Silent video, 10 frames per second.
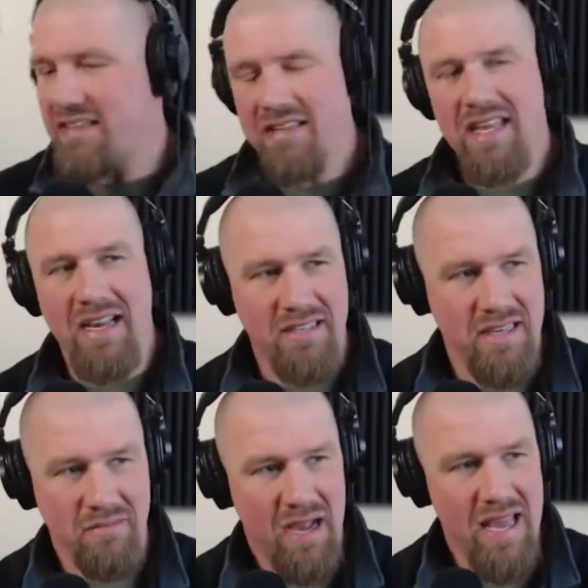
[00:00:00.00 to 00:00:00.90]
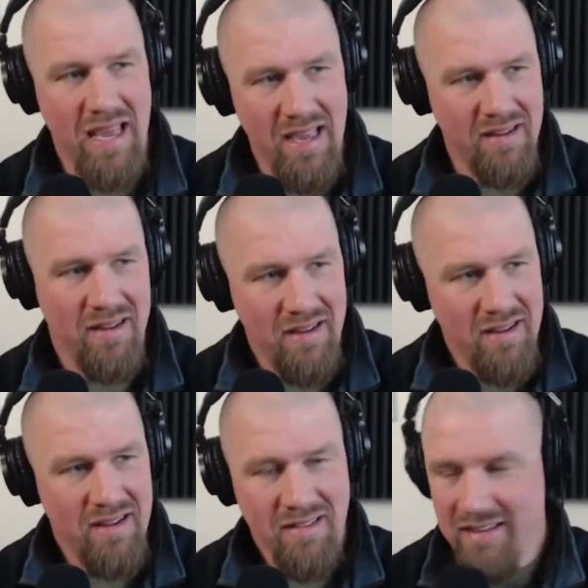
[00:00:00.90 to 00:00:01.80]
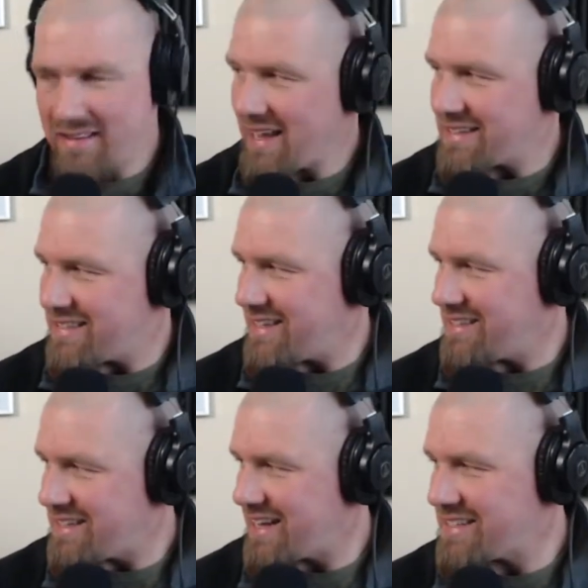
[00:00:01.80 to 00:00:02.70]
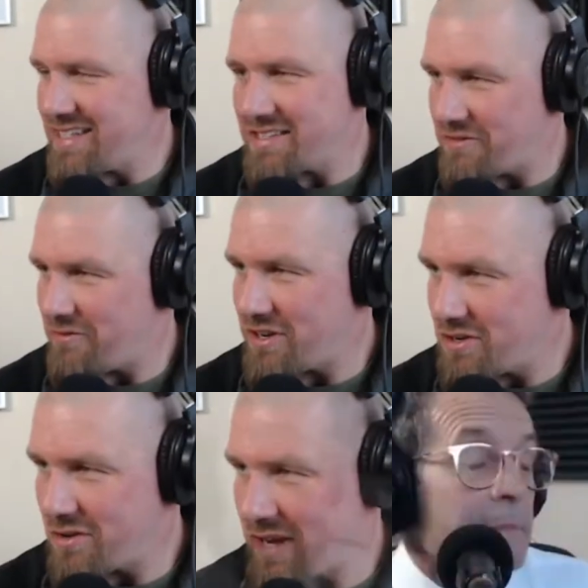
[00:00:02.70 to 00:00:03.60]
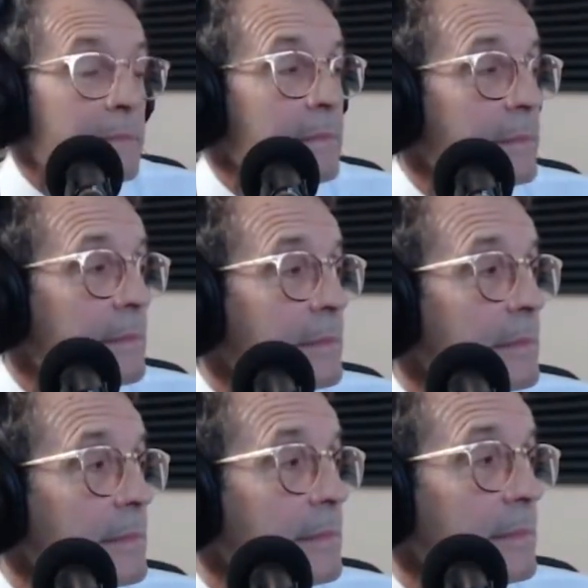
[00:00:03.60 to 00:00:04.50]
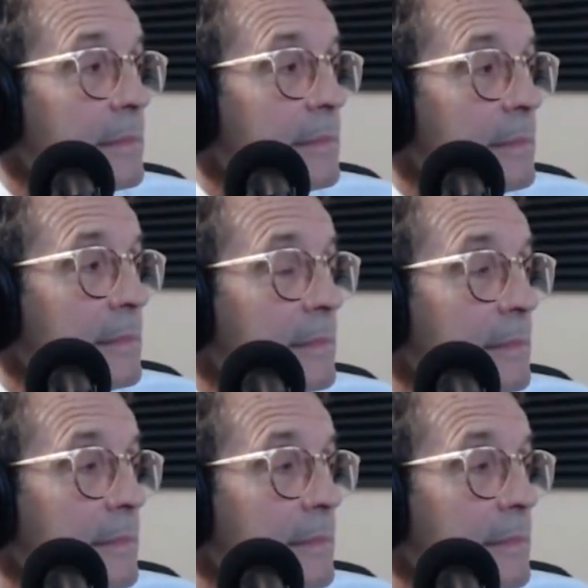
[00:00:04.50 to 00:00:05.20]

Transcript: the texting. I hate the texting. The texting is efficient. Okay, that's great, but I but I